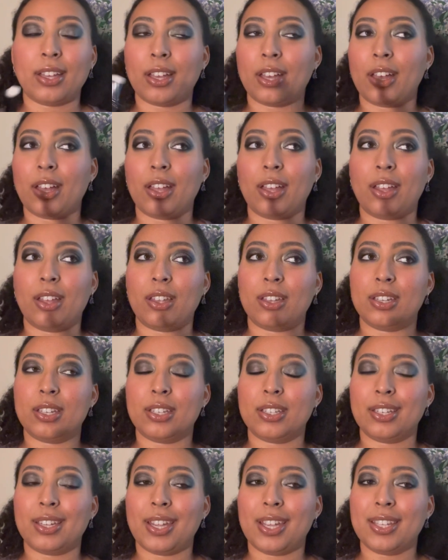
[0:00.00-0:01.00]

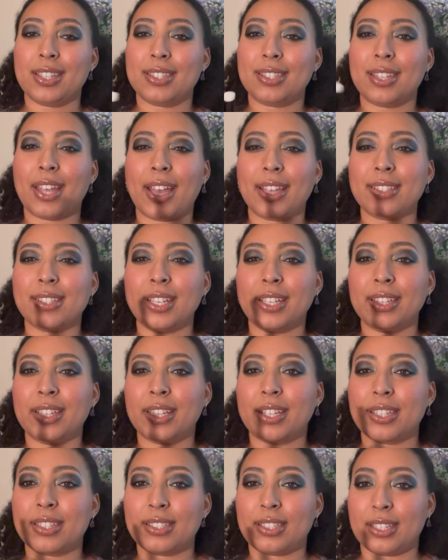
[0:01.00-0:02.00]
it has like the
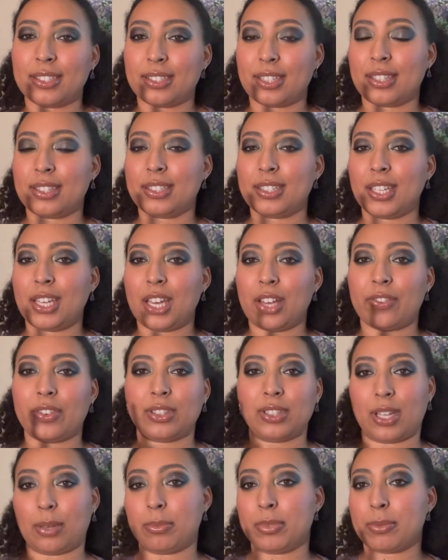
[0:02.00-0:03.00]
consistency of a
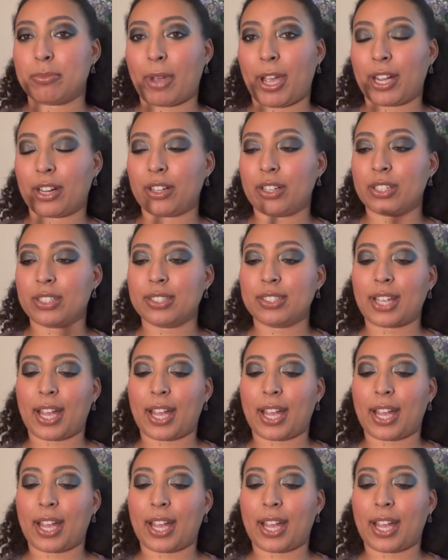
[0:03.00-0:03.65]
lip smackers.